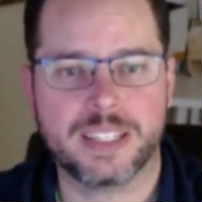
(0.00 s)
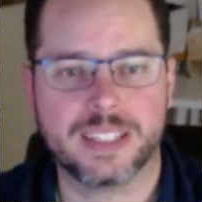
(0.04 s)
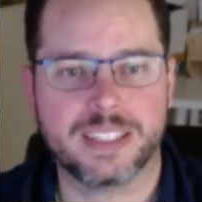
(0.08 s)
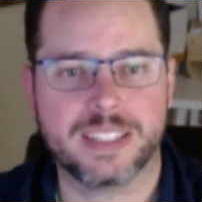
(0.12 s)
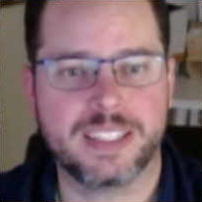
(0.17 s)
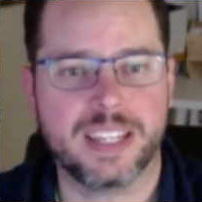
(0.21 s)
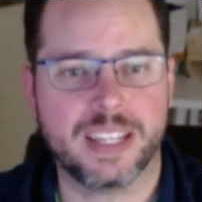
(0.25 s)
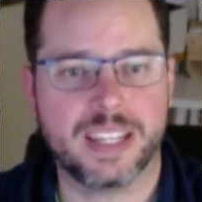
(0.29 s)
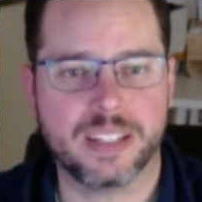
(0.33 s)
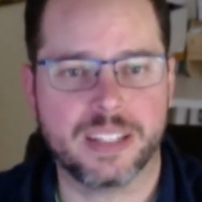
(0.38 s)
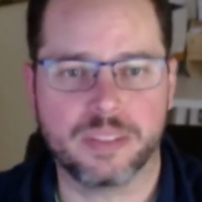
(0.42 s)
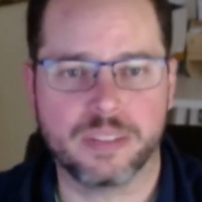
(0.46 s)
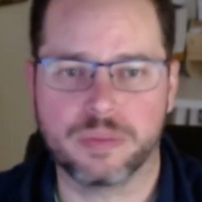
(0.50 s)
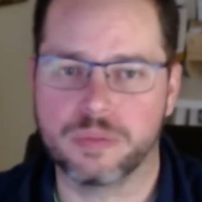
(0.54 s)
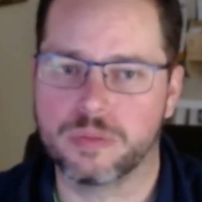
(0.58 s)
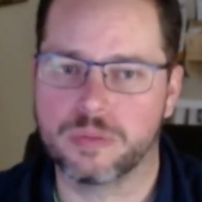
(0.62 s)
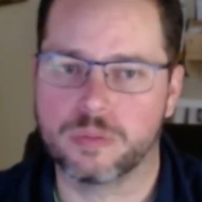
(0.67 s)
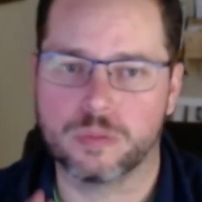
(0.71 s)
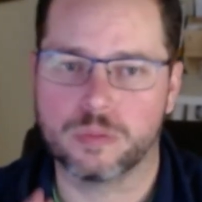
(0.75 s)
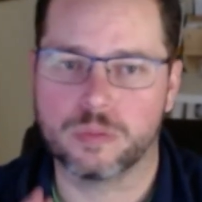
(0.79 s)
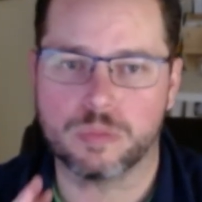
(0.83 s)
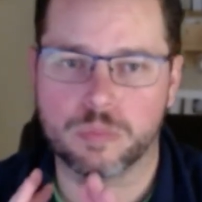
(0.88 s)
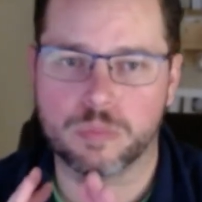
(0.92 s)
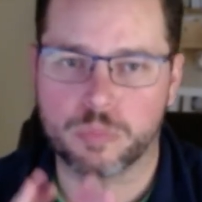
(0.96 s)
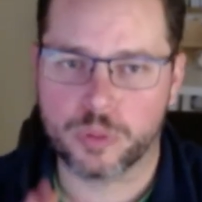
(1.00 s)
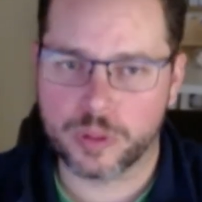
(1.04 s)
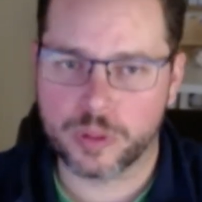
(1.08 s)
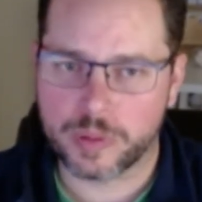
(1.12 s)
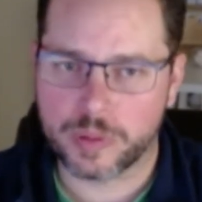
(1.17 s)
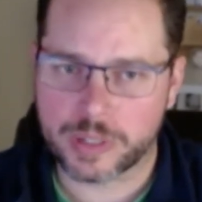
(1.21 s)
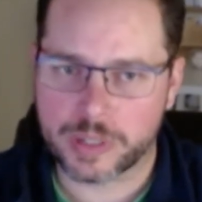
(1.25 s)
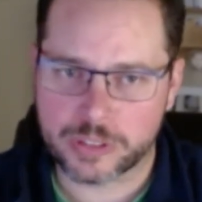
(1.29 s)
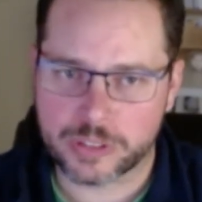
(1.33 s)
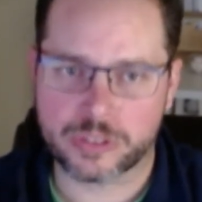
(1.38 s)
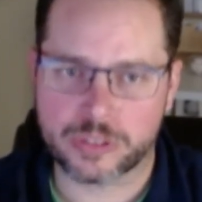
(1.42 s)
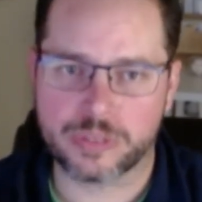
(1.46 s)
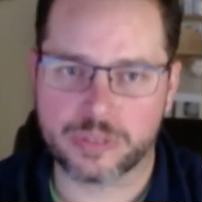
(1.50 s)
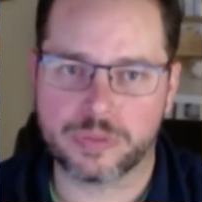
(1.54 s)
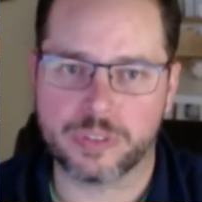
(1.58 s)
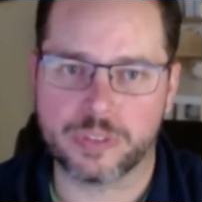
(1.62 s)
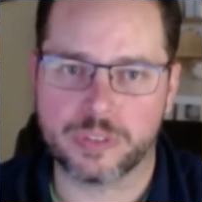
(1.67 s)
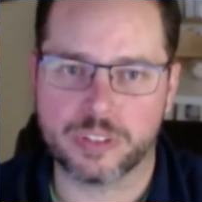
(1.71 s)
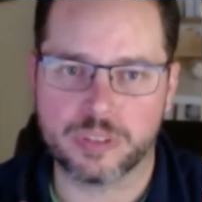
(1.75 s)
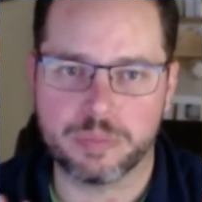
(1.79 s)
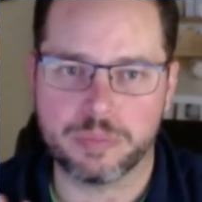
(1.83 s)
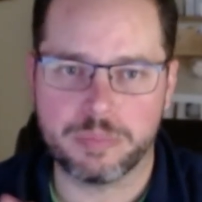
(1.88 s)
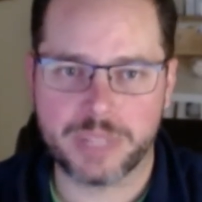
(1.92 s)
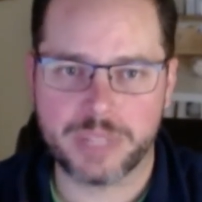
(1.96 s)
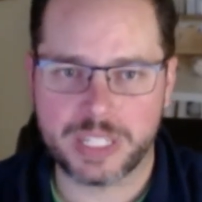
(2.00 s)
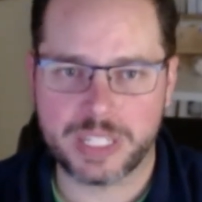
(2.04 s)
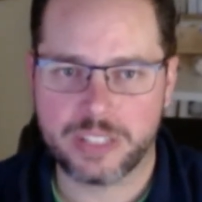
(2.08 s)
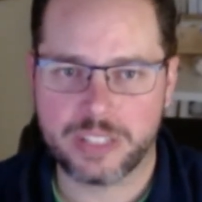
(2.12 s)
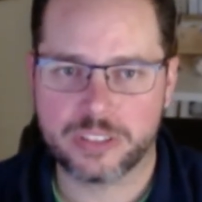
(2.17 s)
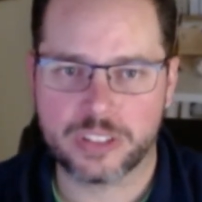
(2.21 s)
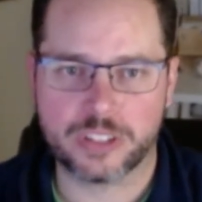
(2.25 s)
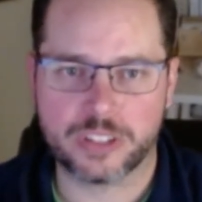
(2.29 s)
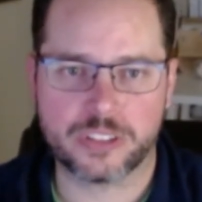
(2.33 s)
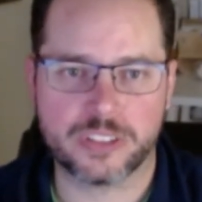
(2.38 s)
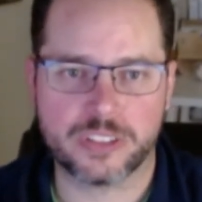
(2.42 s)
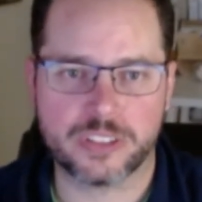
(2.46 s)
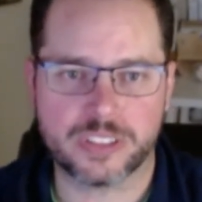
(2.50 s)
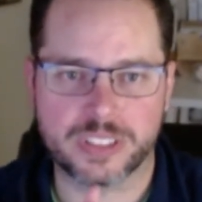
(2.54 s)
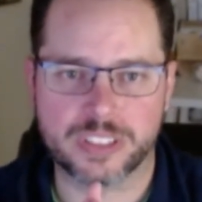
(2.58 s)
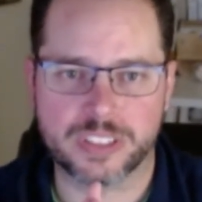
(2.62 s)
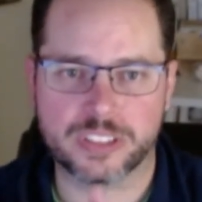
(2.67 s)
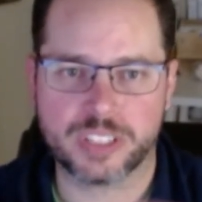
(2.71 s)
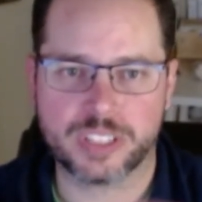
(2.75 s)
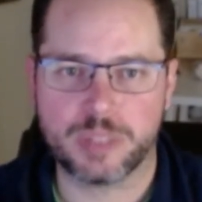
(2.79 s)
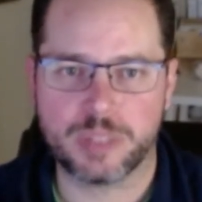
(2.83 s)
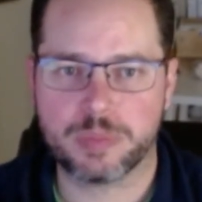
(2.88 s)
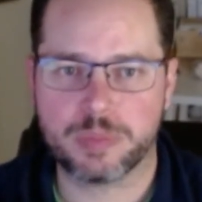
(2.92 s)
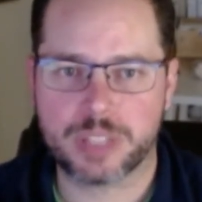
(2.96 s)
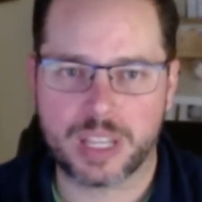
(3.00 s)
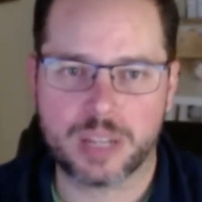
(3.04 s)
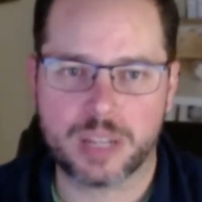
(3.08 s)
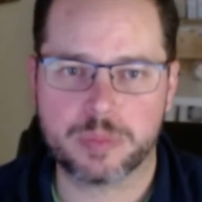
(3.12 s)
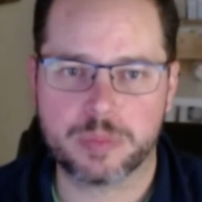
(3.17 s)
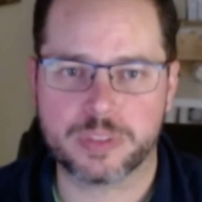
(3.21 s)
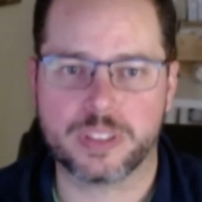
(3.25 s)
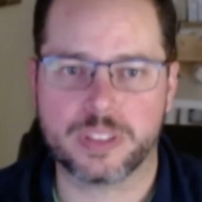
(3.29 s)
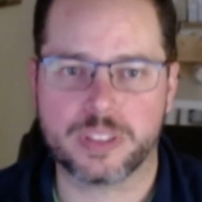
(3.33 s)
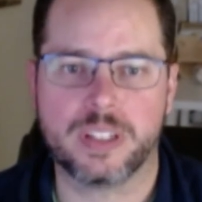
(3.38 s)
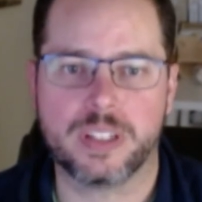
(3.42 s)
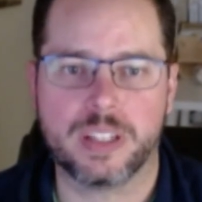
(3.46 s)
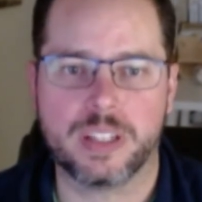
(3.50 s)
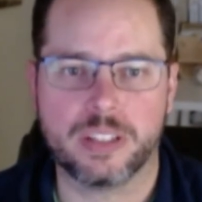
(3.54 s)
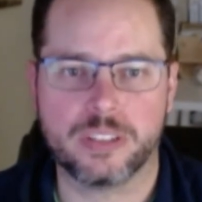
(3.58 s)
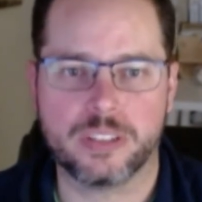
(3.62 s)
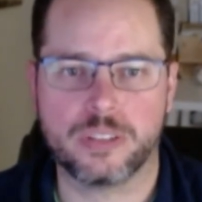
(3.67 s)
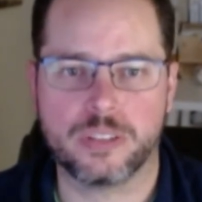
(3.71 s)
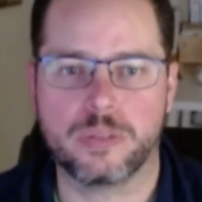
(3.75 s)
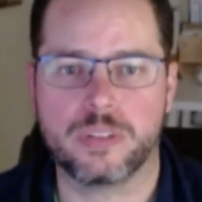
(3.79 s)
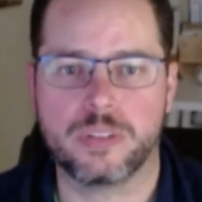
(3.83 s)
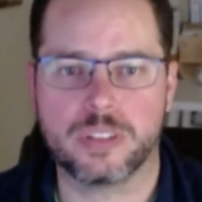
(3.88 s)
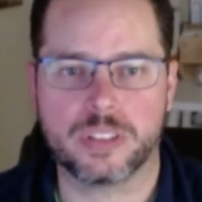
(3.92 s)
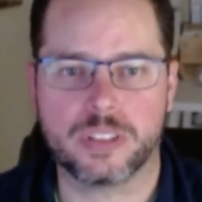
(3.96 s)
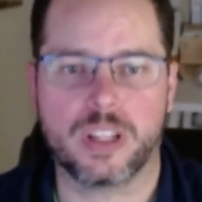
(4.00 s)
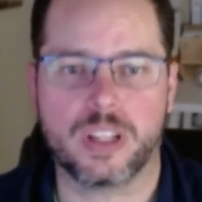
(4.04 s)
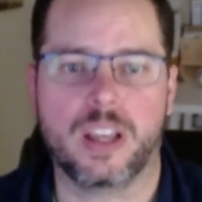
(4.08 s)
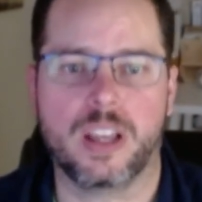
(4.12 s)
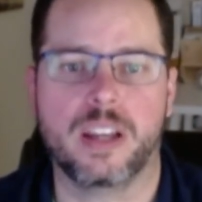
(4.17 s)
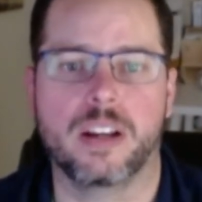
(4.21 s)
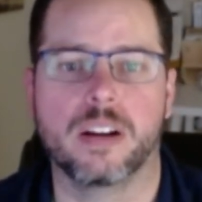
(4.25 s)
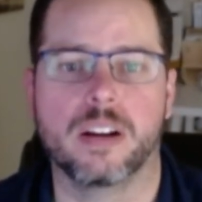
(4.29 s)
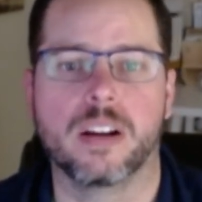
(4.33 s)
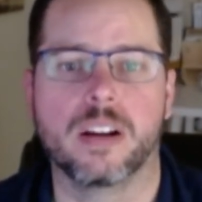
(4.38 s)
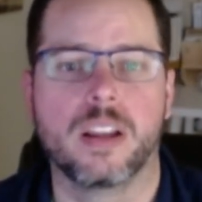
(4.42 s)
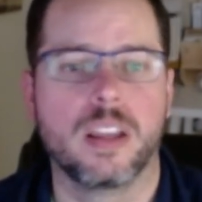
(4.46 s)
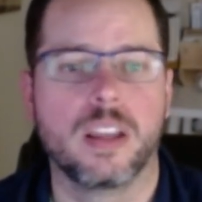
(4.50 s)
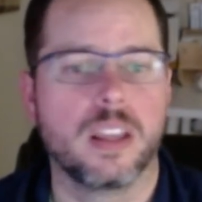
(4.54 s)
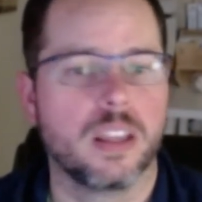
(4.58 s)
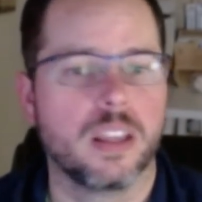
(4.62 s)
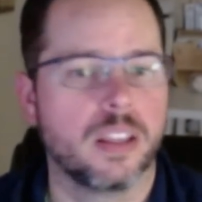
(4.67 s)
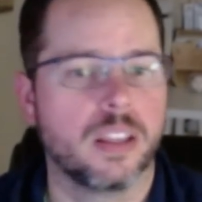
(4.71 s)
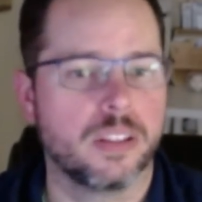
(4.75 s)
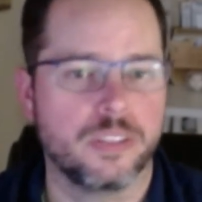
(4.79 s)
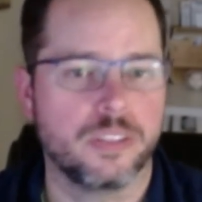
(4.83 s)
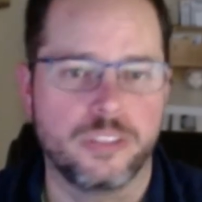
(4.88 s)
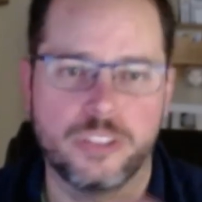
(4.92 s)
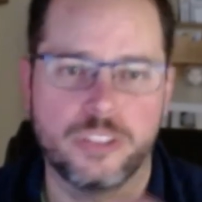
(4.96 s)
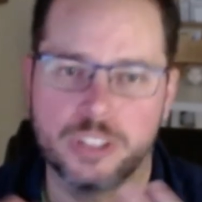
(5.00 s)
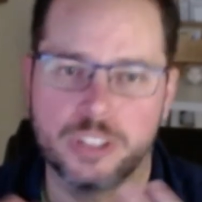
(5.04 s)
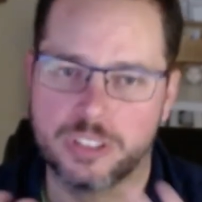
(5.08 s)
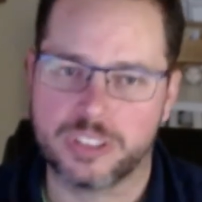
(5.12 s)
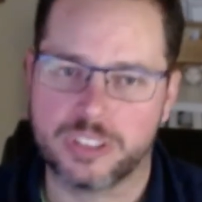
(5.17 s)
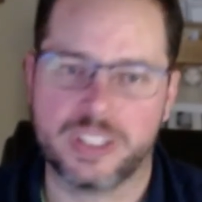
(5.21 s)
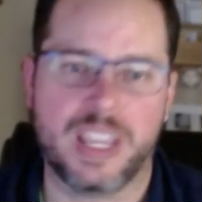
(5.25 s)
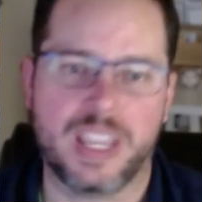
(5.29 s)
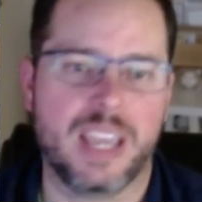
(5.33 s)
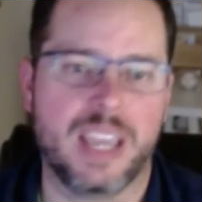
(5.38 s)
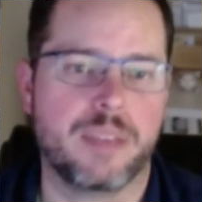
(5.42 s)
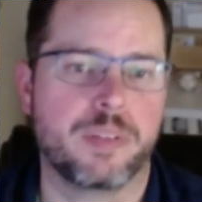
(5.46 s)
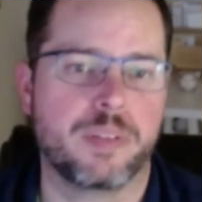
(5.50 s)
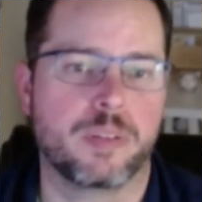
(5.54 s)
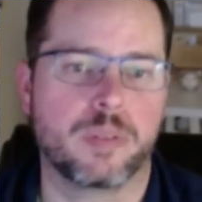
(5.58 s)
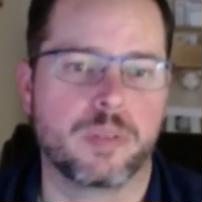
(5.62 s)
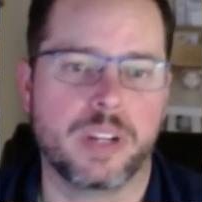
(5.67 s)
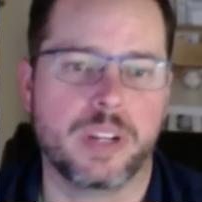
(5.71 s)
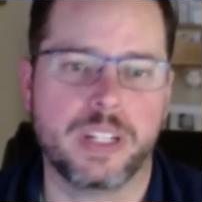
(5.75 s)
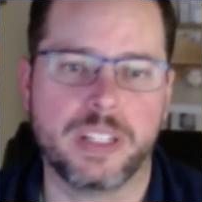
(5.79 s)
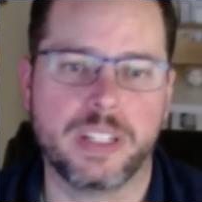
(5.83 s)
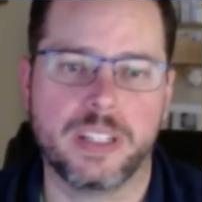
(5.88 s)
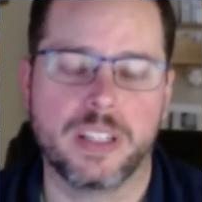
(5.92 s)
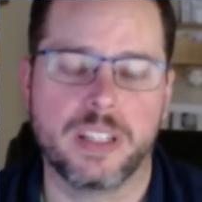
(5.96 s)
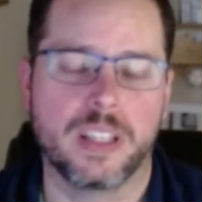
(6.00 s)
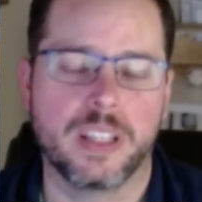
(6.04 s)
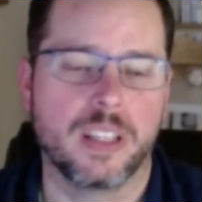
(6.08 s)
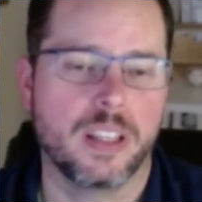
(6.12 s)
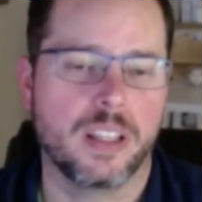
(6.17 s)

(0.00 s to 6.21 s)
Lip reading: Again, pre-register for as many sessions in the same time slot as you desire, just to have it ready,